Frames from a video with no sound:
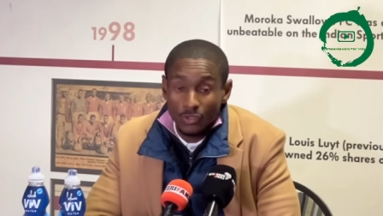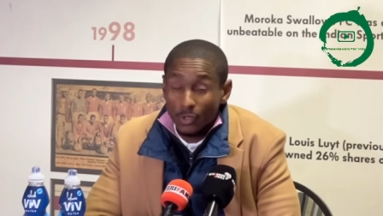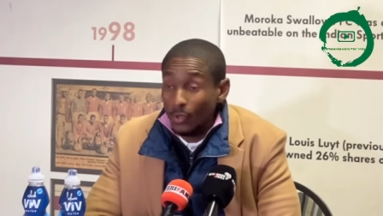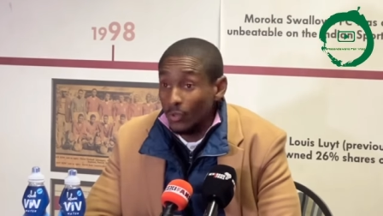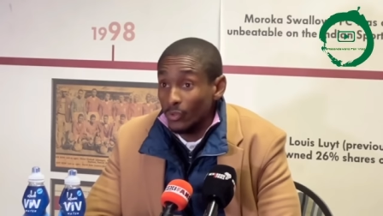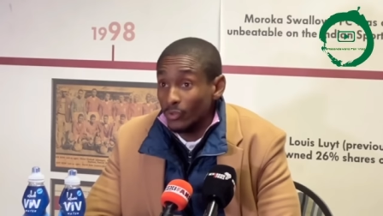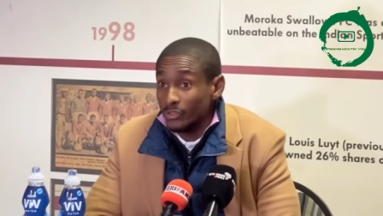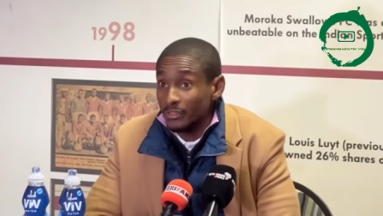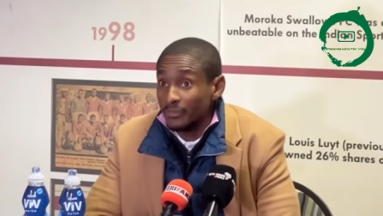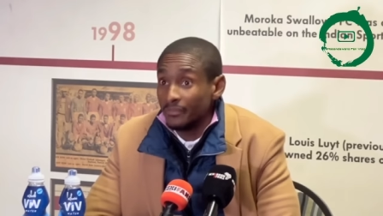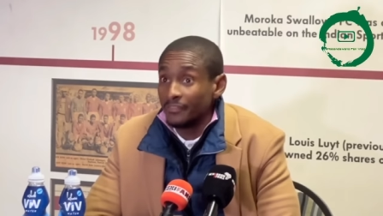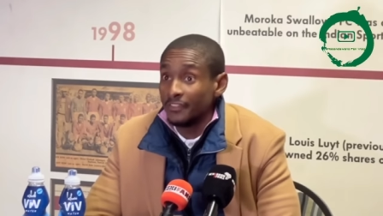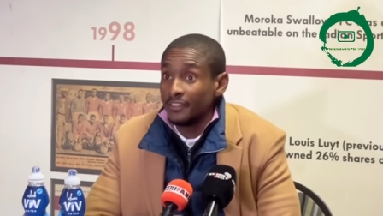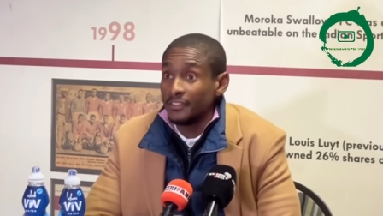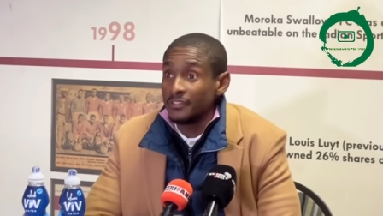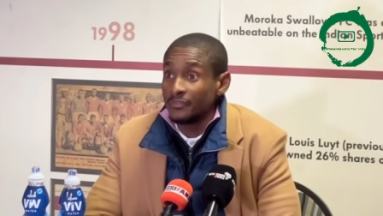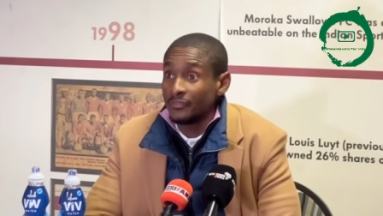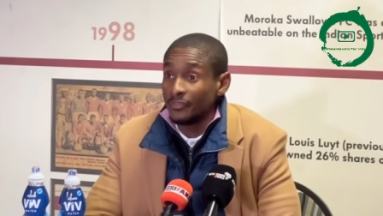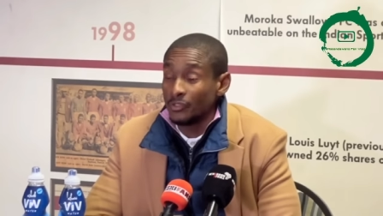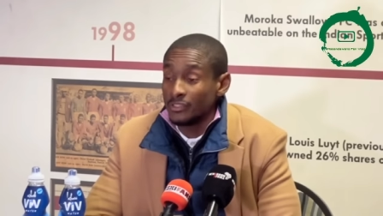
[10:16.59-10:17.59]
Oh,
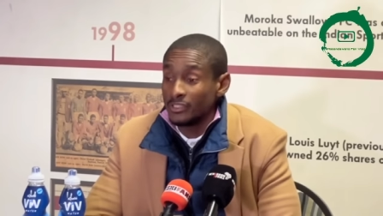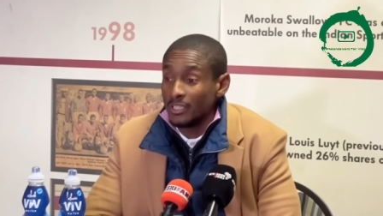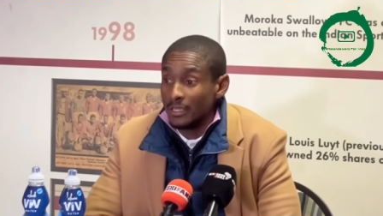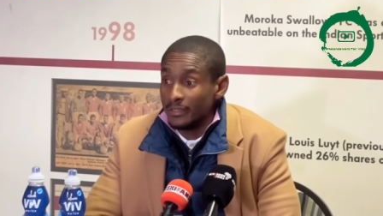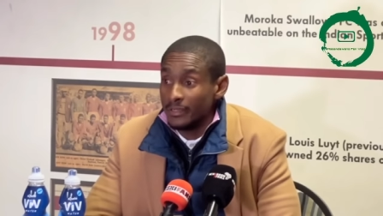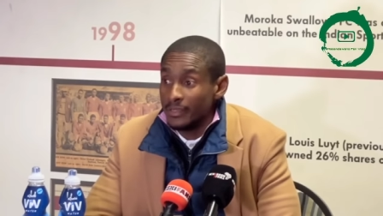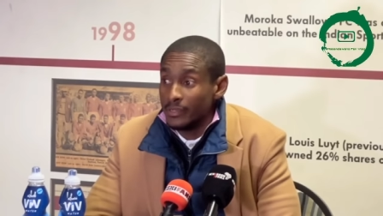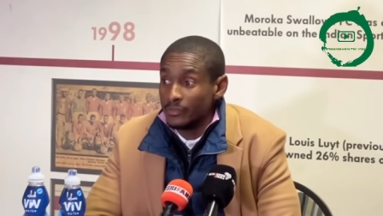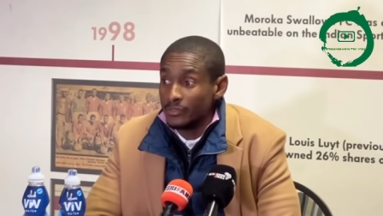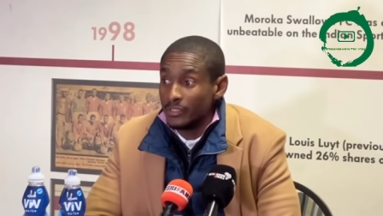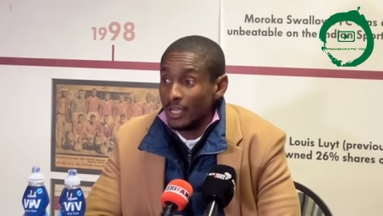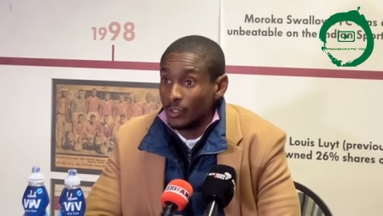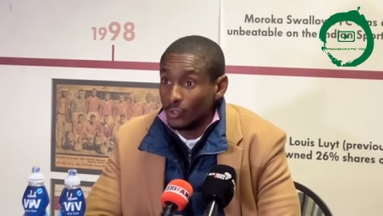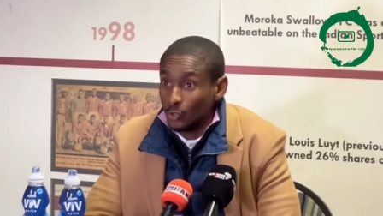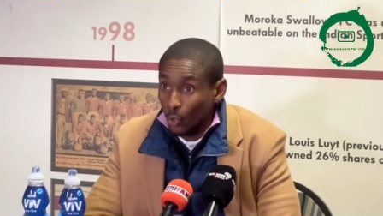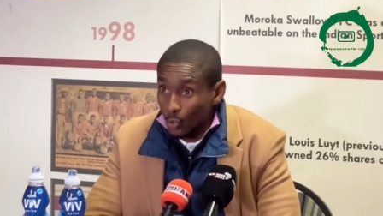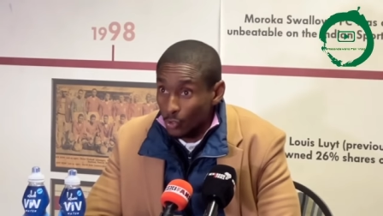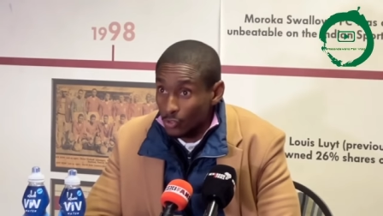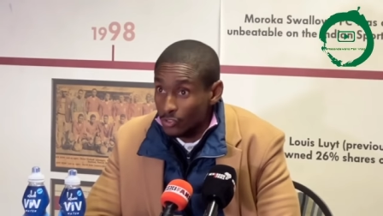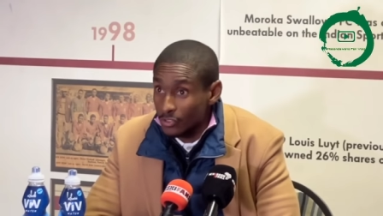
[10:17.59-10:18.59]
defeats for Sundowns are
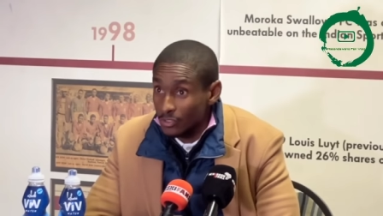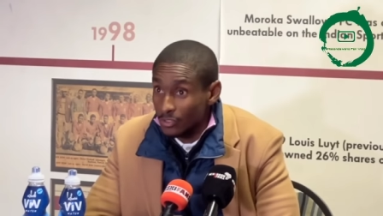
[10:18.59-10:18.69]
draws.